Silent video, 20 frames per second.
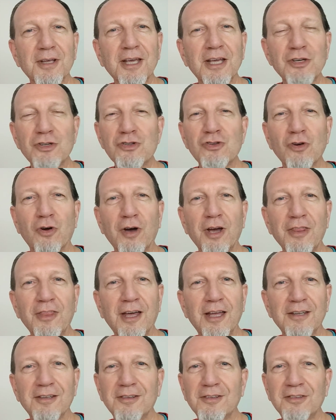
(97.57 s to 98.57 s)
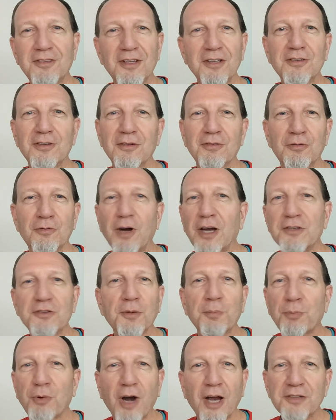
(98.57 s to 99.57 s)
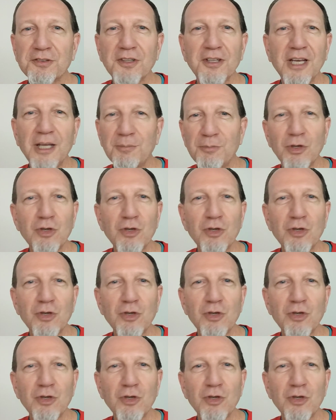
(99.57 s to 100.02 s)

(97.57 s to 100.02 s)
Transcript: enjoy that sense of reciprocity,